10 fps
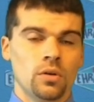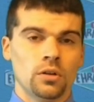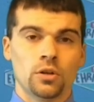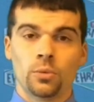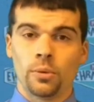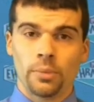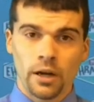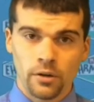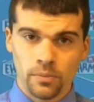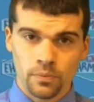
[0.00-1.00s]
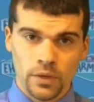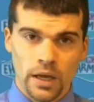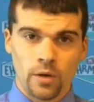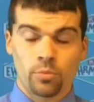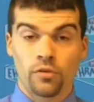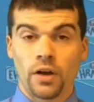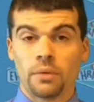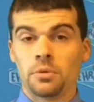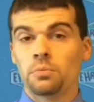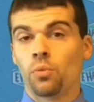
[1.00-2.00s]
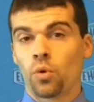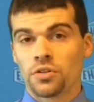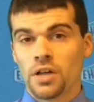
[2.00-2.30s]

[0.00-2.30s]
a little bit better and provide me more